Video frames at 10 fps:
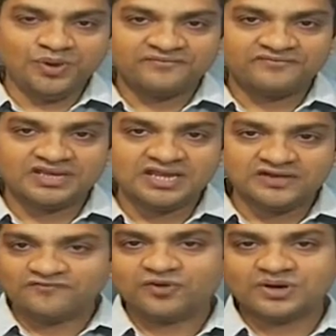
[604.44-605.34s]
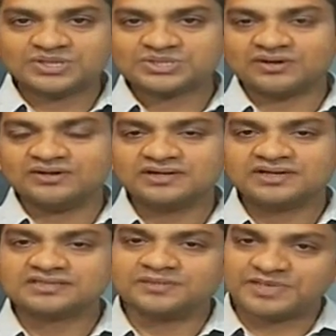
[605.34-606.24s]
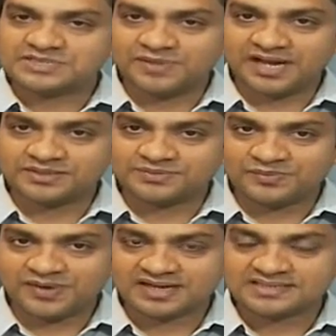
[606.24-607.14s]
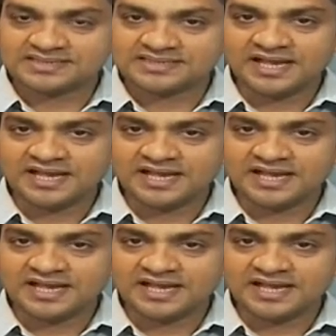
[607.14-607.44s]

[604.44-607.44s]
we need to focus on the best management practices.